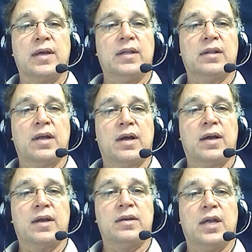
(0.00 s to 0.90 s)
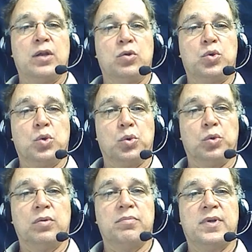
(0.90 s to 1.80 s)
Inline and
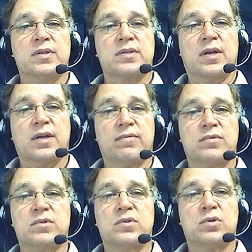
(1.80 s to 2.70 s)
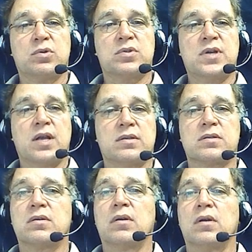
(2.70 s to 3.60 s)
dual means I have 2
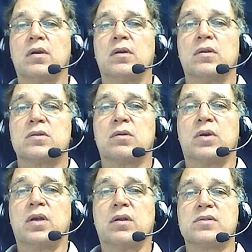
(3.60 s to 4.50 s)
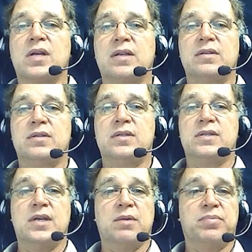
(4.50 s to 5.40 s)
sets. So here's a
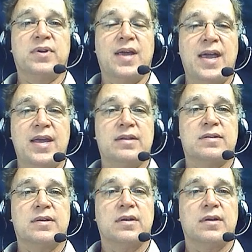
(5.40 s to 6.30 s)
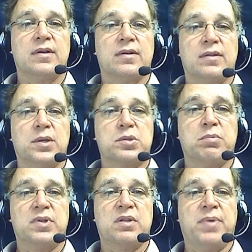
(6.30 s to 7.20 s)
DIP 8. This
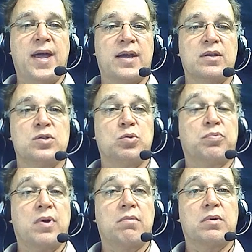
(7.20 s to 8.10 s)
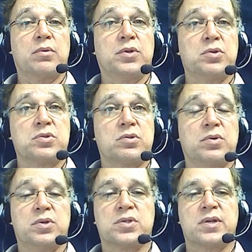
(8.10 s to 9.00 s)
would be the package you probably were used to
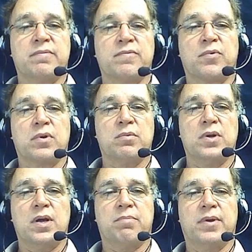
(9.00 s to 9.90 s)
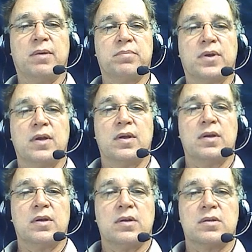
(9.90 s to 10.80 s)
with your 741 op amp.
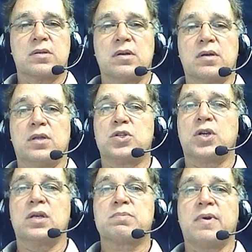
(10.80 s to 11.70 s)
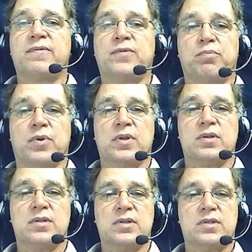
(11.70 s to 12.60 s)
So I'm going to change my footprint
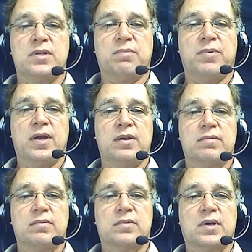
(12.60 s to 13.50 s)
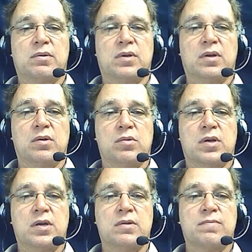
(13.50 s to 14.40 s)
to this DIP 8, tell it
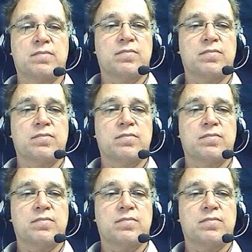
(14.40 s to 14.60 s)
OK,